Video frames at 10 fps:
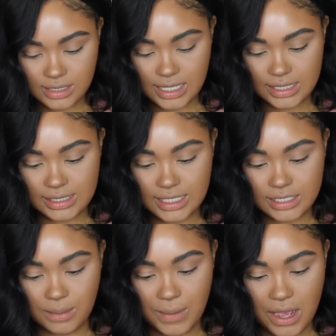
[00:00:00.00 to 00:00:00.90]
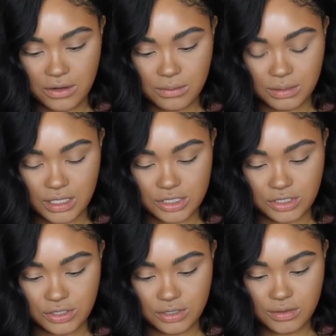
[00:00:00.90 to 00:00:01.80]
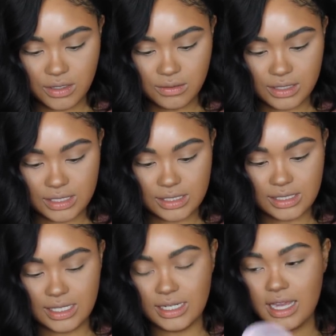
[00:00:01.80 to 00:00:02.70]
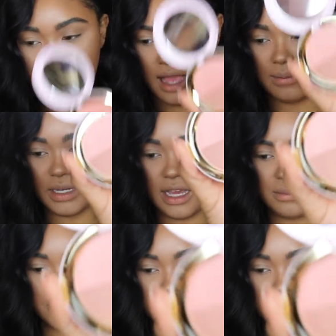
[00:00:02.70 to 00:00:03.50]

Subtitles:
The next thing is a powder blush duo. This is in I'm Not